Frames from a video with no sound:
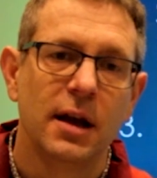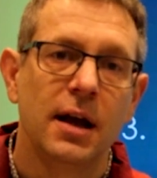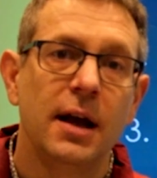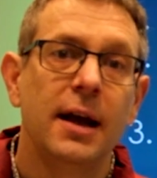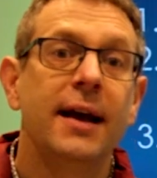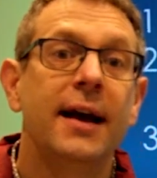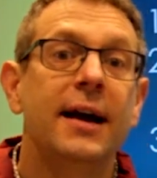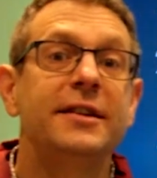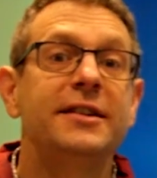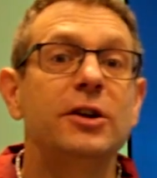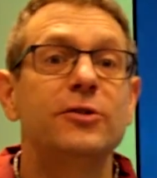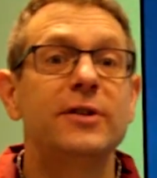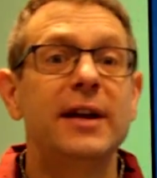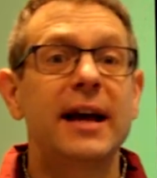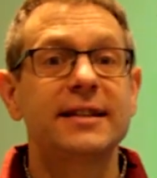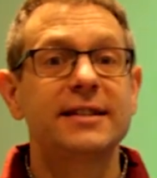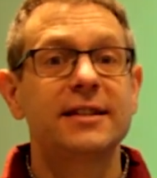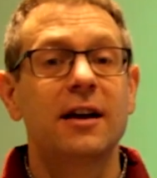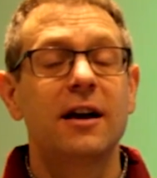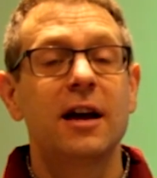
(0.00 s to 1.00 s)
Until next
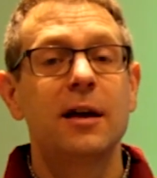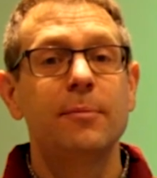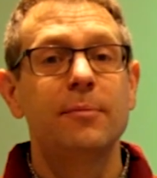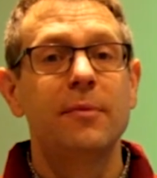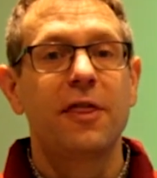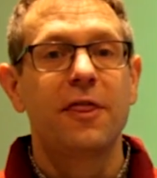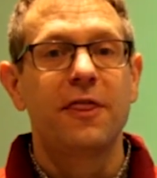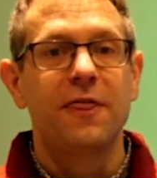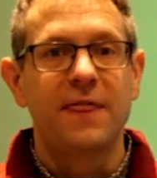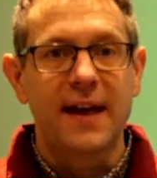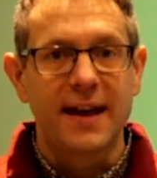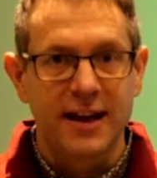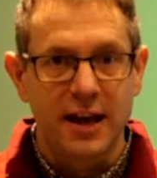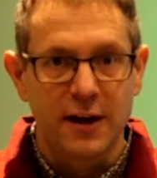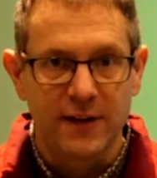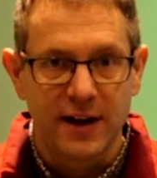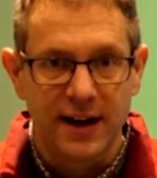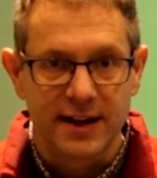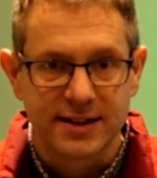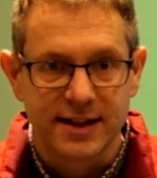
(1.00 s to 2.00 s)
time, thank you for
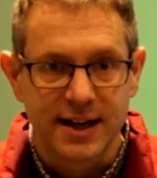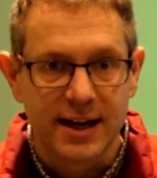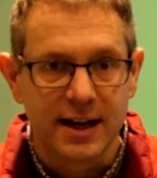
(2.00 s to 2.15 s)
listening.